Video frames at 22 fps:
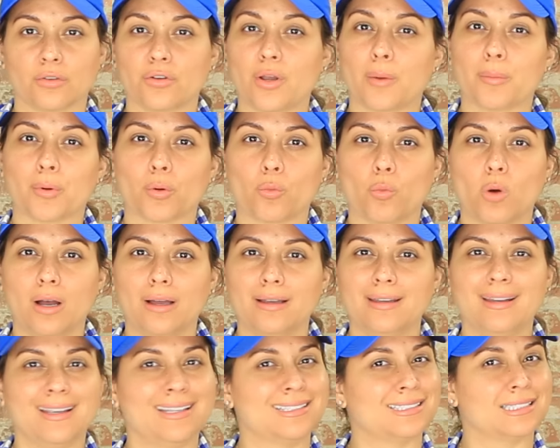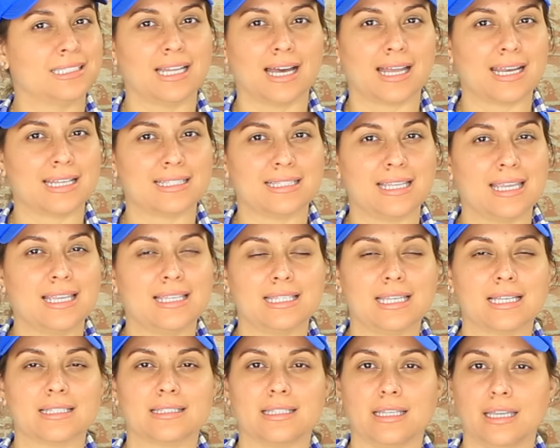So number one, it's not as
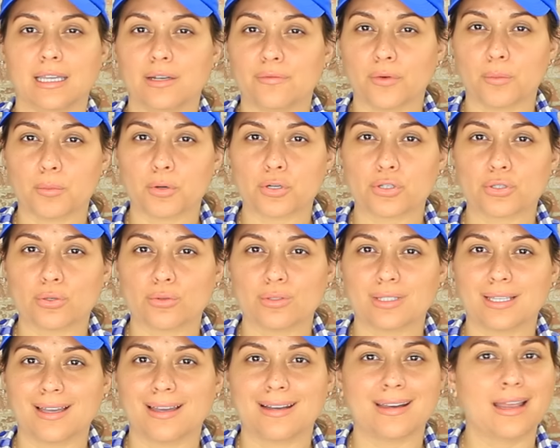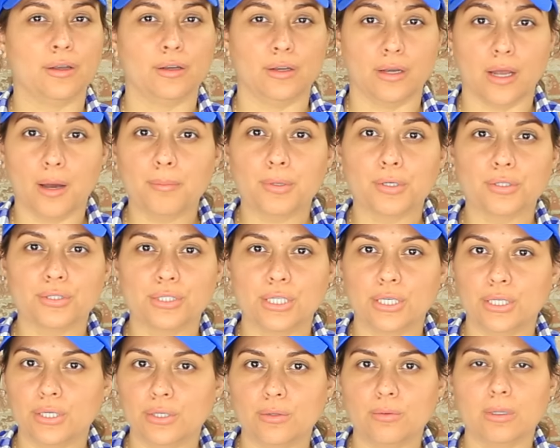easy as the infomercial said. Number
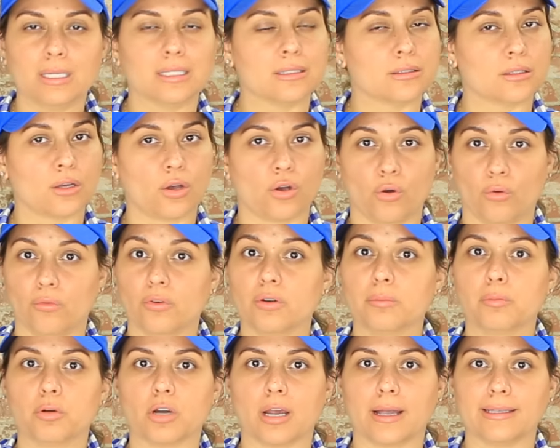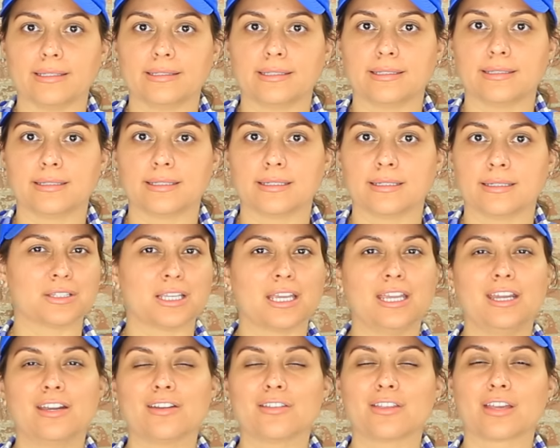two, it's overpriced. So
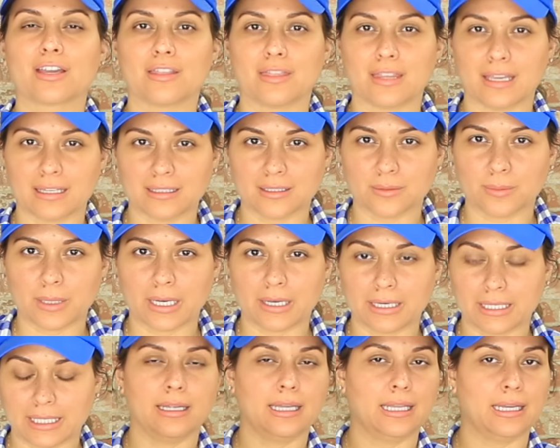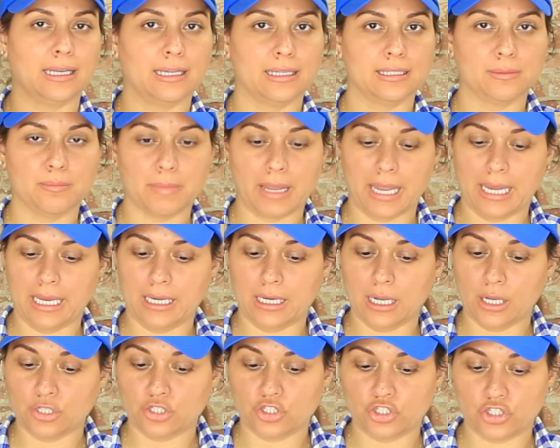here are the good things about it. It is
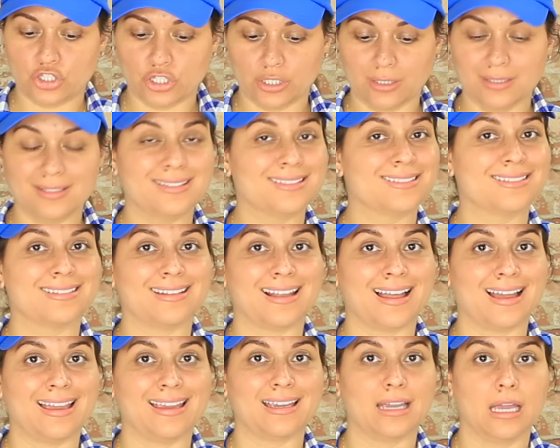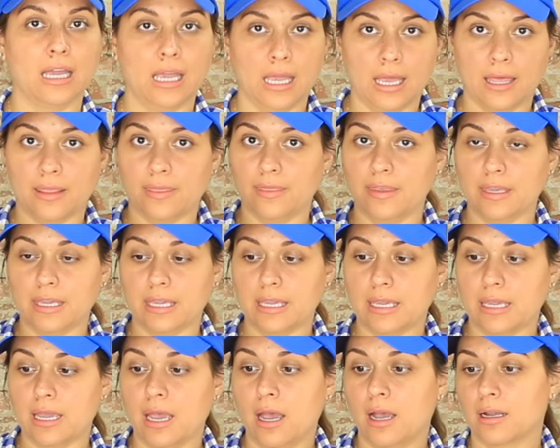made just like
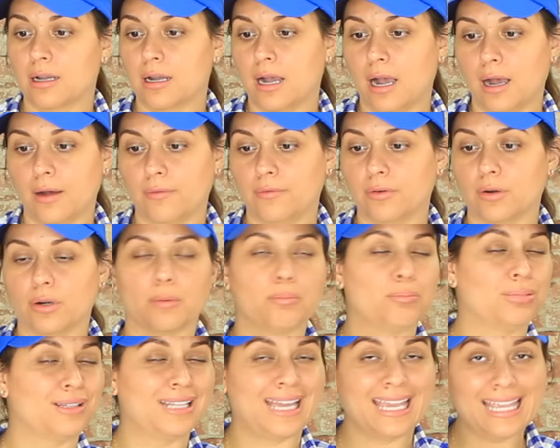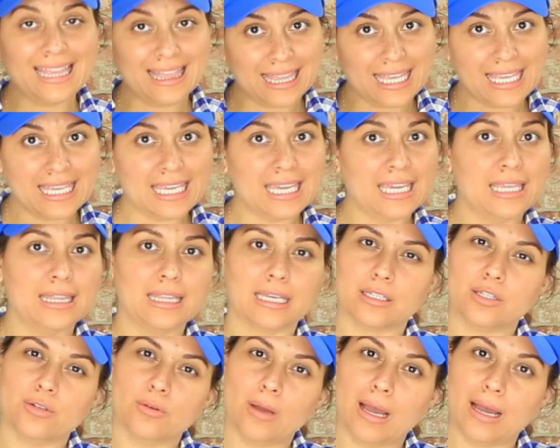the cover plate thingy
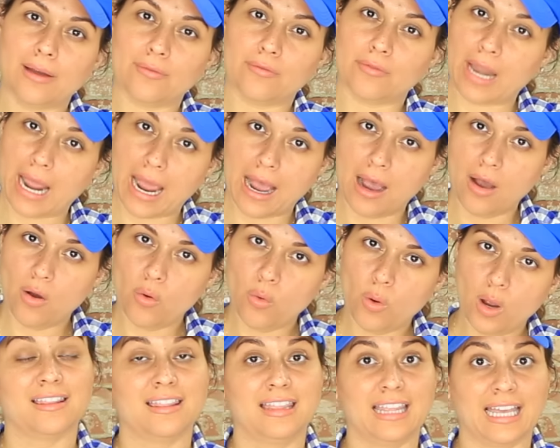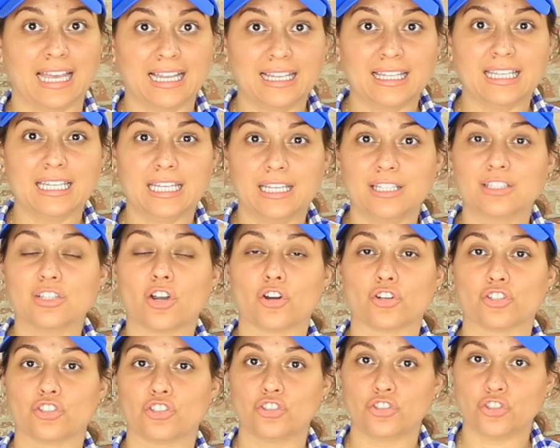that you have now. The LEDs
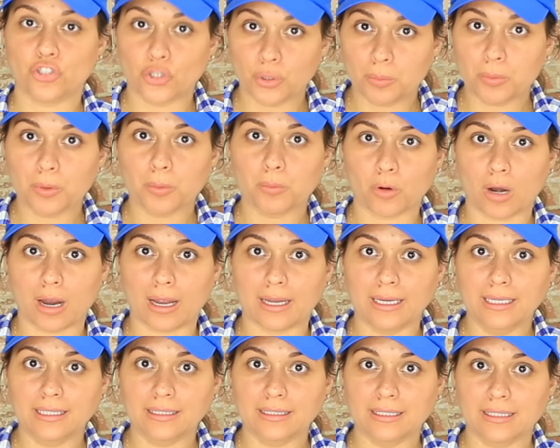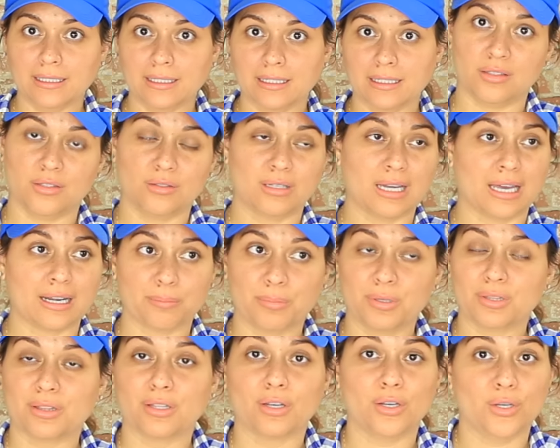are super bright. You gotta
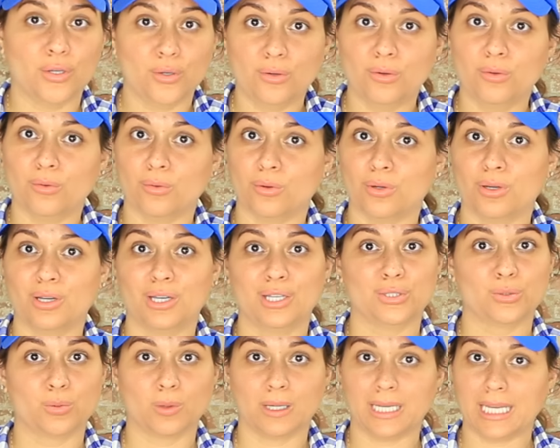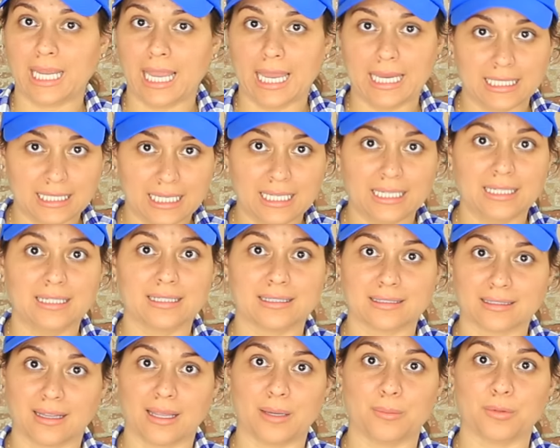put the new 2018
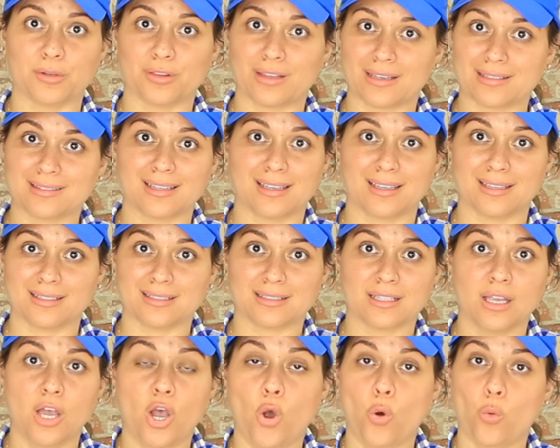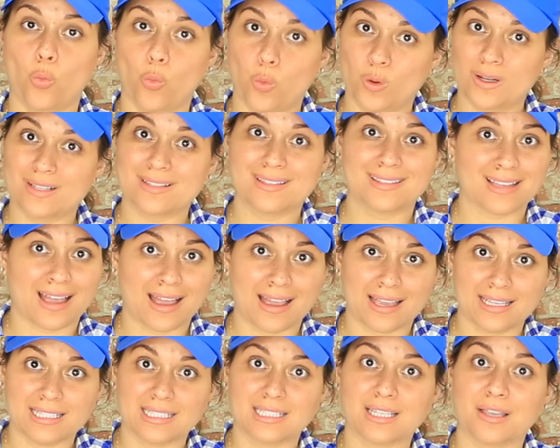disclaimer that says one
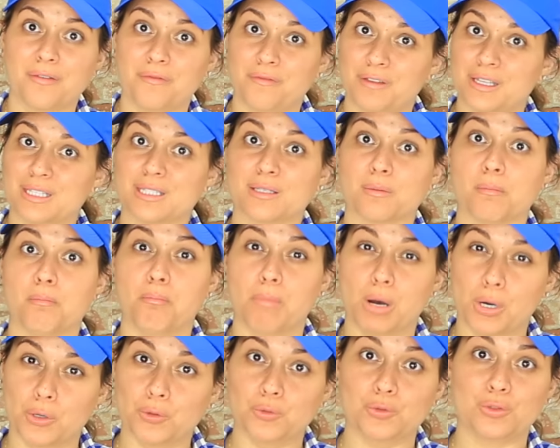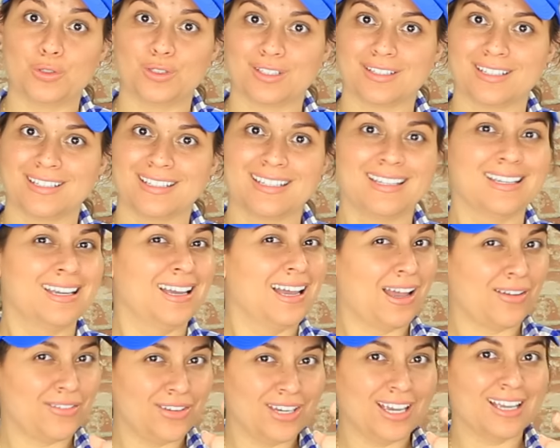size fits most.
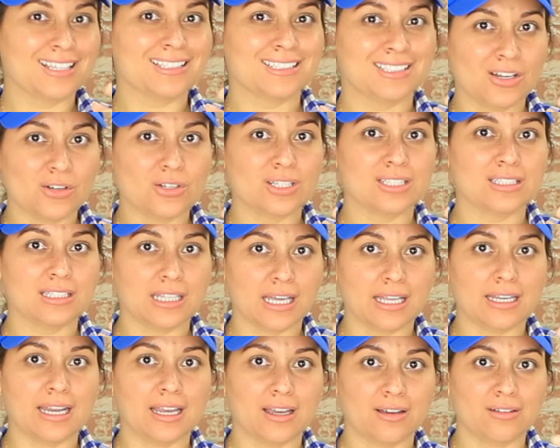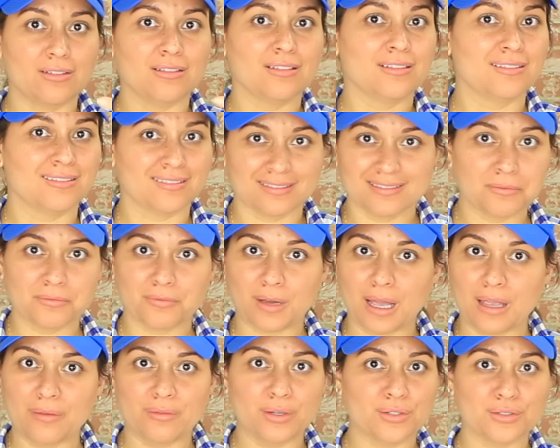Have you guys noticed that now?
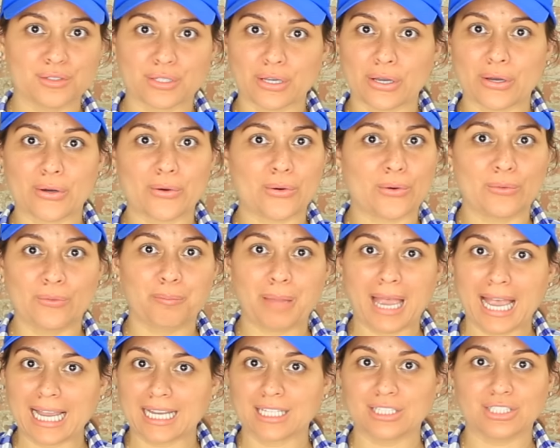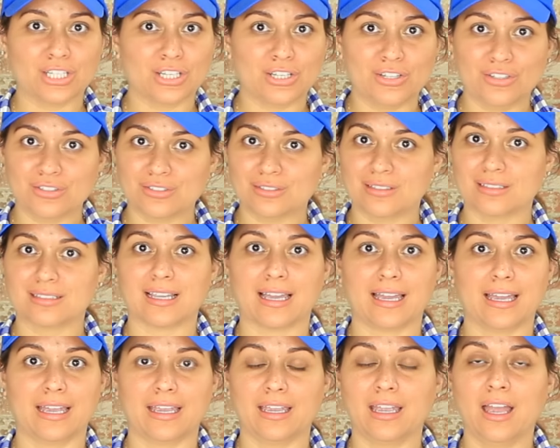5 years ago, packaging used to
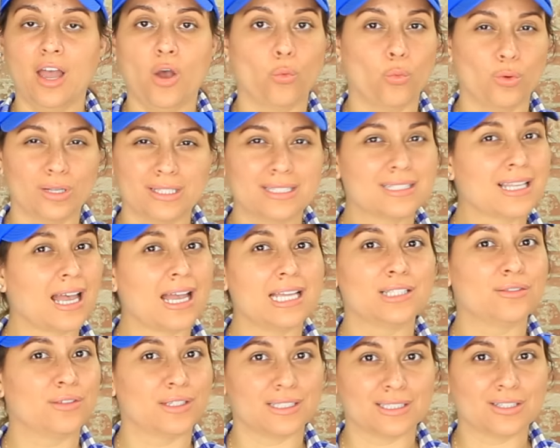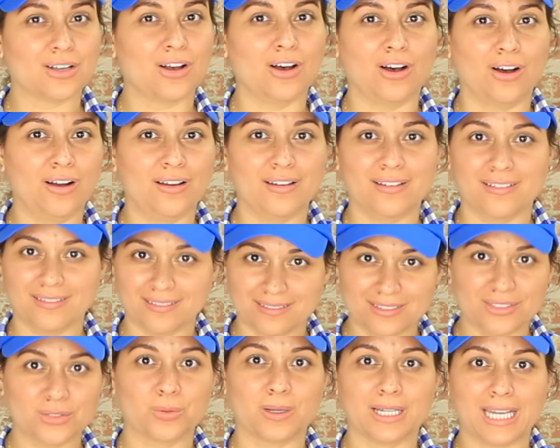say one size fits all.
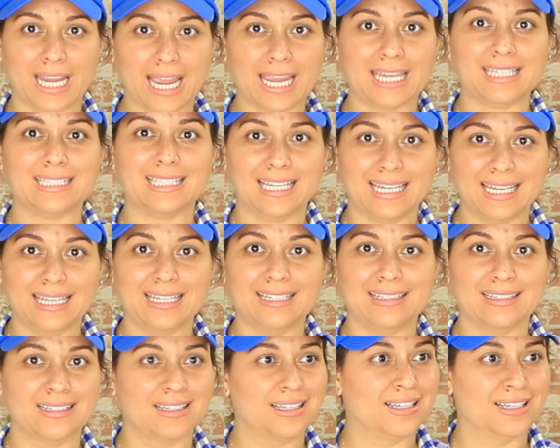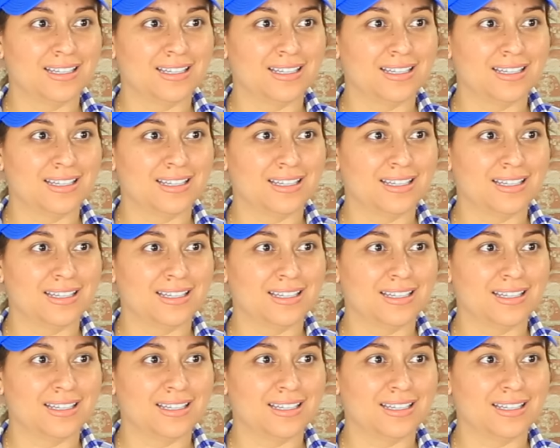2018?